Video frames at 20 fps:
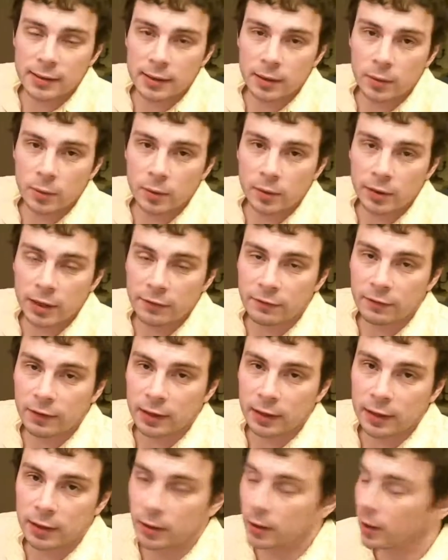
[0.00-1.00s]
he will
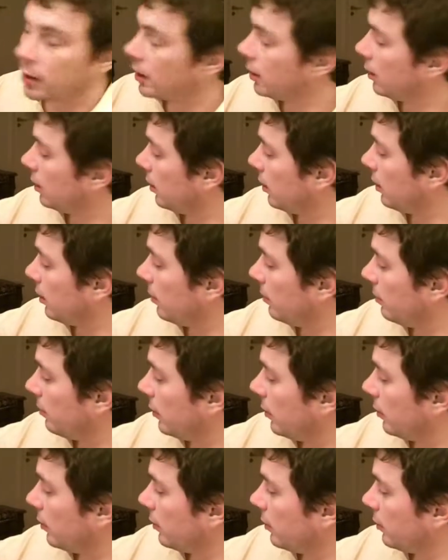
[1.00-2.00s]
definitely
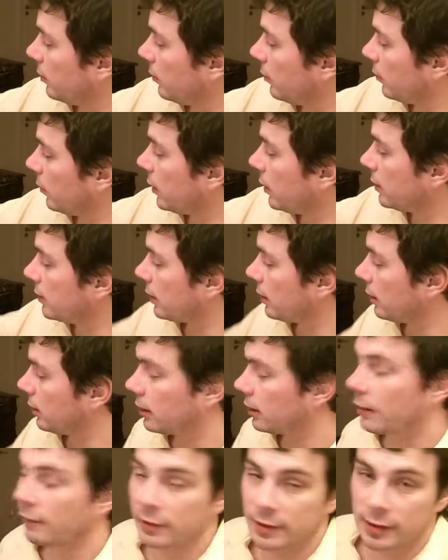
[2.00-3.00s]
reach
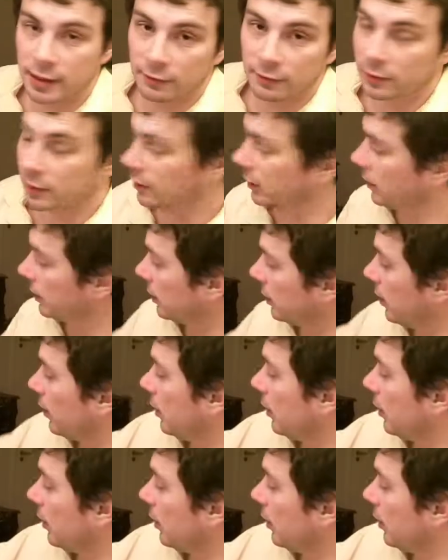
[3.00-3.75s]
level 17.